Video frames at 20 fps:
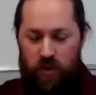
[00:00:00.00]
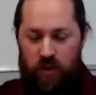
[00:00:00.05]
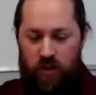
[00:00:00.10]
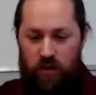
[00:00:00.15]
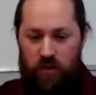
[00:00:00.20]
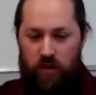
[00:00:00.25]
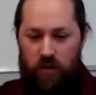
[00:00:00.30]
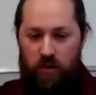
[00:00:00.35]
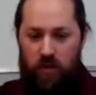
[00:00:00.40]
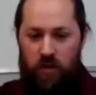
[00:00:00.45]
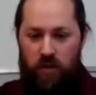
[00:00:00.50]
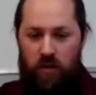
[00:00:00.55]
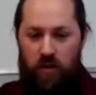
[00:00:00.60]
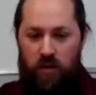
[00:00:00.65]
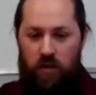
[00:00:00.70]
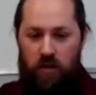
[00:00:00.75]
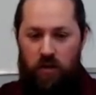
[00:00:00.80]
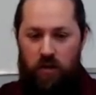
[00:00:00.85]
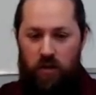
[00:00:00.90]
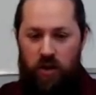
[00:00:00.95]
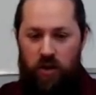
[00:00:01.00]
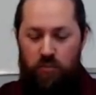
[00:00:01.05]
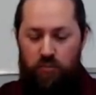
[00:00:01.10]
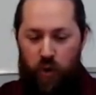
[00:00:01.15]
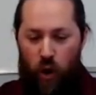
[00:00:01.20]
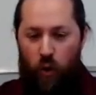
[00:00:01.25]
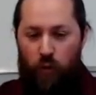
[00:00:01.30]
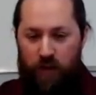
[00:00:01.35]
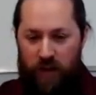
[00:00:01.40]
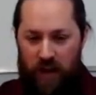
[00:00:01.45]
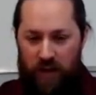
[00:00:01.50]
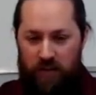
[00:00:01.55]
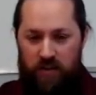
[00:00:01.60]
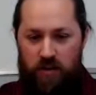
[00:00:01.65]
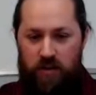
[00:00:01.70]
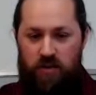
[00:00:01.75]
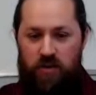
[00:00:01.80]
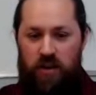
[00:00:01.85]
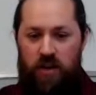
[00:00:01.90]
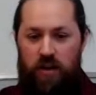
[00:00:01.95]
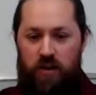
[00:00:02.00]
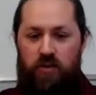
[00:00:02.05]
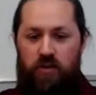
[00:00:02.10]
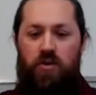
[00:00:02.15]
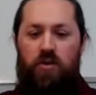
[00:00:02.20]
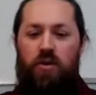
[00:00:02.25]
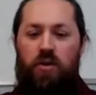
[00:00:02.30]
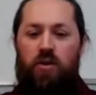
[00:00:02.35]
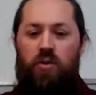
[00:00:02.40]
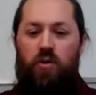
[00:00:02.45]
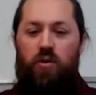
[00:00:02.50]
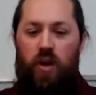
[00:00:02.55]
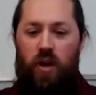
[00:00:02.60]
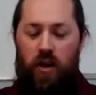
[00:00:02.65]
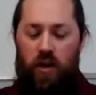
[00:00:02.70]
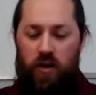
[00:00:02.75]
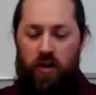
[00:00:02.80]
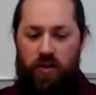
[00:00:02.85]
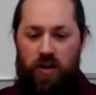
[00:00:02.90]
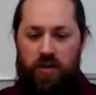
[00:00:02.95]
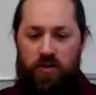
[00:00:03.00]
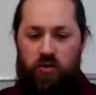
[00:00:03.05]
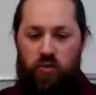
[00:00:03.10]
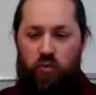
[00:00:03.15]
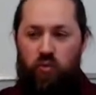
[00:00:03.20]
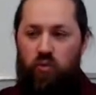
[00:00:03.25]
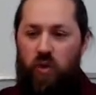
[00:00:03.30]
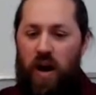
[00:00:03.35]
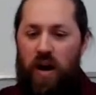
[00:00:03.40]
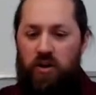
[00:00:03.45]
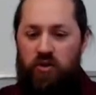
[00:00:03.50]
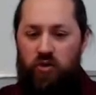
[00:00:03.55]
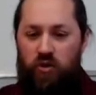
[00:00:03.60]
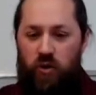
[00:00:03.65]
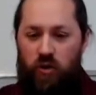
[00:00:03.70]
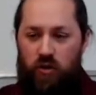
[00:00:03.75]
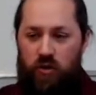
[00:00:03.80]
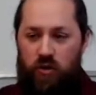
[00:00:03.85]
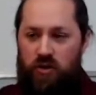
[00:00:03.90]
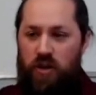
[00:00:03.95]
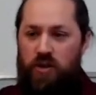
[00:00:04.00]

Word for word: Mm. In both cases, it's uh, this rational.